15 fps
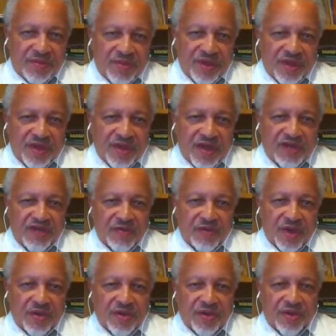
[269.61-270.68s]
but it gave
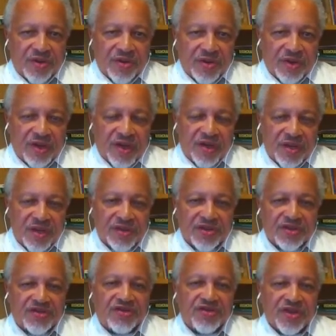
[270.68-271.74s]
America
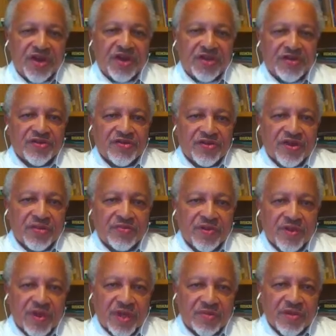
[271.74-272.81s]
another chance at
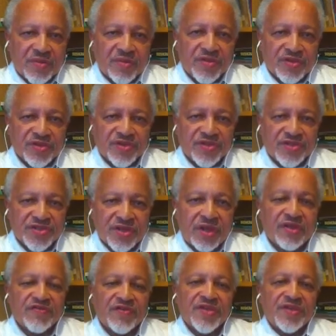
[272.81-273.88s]
becoming more
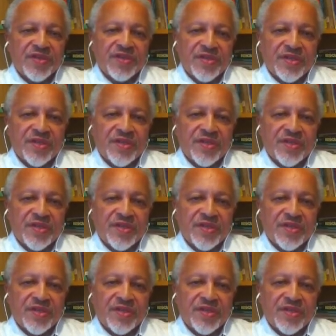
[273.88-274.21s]
solvent.